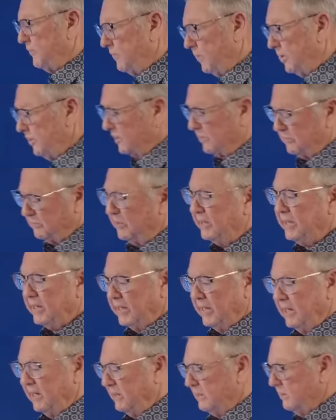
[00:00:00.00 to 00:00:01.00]
as full as we
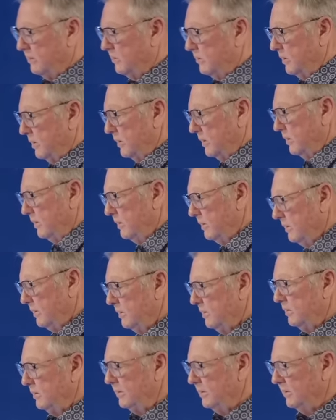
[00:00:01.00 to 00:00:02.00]
can, Lord,
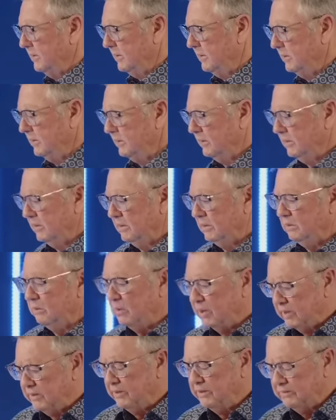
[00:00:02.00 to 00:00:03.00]

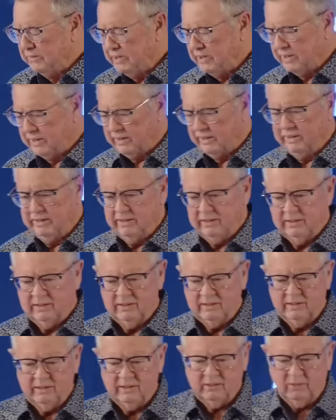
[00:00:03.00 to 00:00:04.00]
what you did,
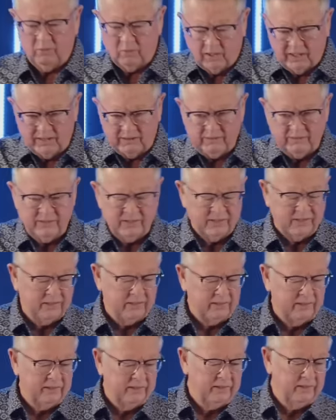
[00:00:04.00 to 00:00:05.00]
why you did
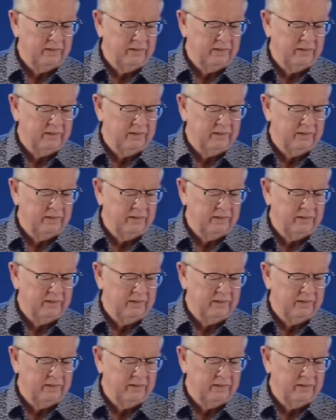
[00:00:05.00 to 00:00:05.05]
it,